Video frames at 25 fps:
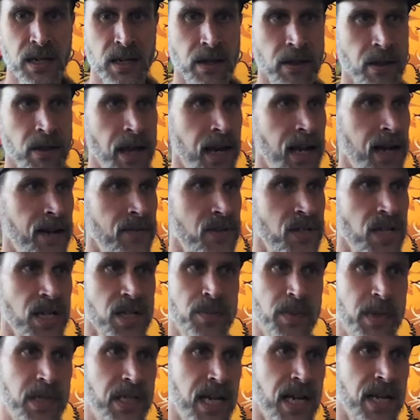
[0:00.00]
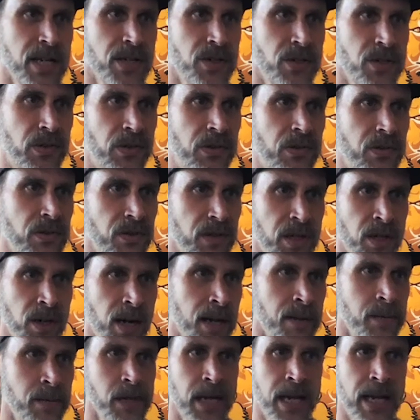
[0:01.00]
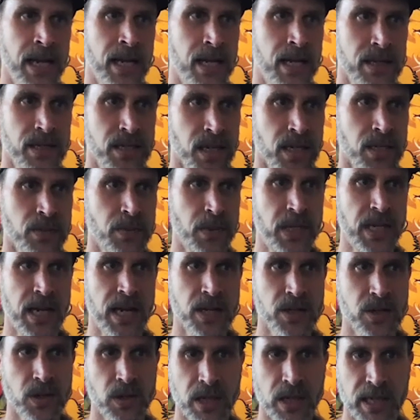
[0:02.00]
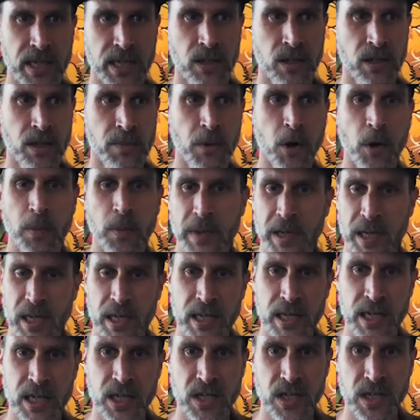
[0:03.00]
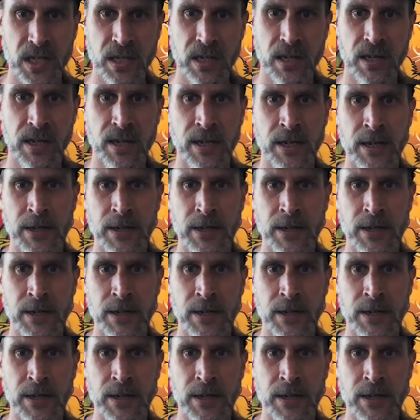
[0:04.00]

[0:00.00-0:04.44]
that have such potential, Ibogaine has such potential to heal up opiate addiction.